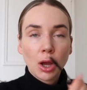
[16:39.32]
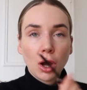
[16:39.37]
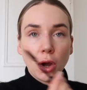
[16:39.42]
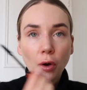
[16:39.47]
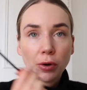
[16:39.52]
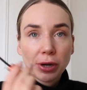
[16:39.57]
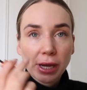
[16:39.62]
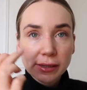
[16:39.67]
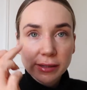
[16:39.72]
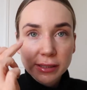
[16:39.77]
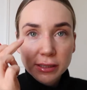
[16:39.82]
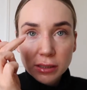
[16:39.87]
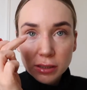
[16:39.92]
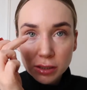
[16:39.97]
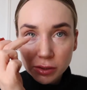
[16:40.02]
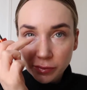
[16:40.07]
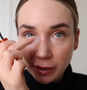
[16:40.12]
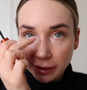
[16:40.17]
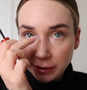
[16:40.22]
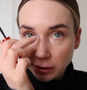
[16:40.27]
Oh yeah, this is
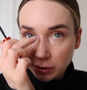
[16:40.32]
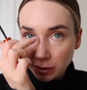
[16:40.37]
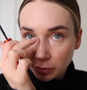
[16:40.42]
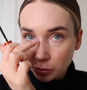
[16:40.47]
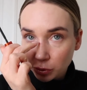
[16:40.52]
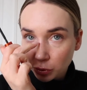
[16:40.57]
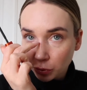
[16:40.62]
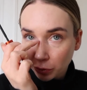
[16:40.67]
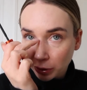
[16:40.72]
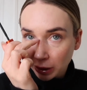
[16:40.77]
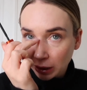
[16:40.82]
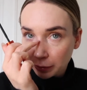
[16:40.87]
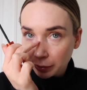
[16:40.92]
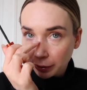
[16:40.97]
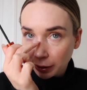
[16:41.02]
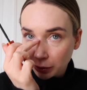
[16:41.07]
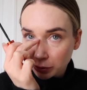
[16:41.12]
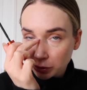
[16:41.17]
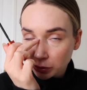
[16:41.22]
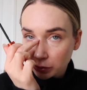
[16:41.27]
the redness I'm talking
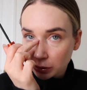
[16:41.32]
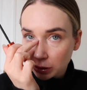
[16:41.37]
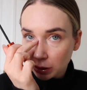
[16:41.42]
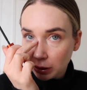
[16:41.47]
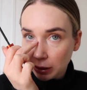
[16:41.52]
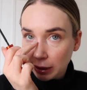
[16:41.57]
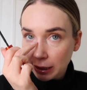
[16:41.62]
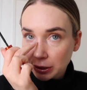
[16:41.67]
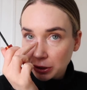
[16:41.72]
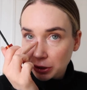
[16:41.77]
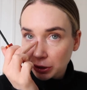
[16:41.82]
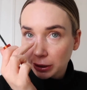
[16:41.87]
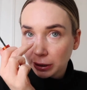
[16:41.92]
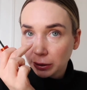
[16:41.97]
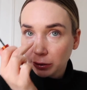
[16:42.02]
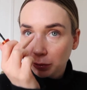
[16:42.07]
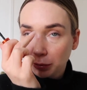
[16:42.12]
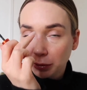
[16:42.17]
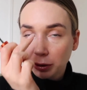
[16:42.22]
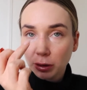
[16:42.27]
about, so it's literally
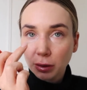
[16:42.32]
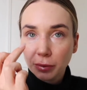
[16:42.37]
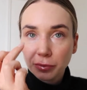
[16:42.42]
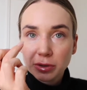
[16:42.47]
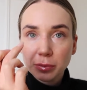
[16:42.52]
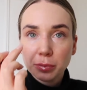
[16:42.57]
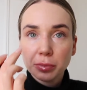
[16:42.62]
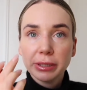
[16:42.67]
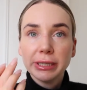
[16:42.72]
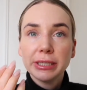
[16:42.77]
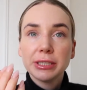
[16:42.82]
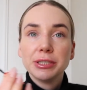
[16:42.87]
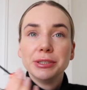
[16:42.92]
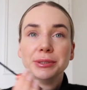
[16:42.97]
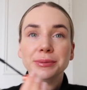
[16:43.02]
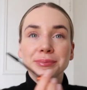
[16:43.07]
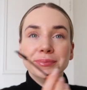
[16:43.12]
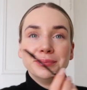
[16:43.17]
on the middle of the bridge.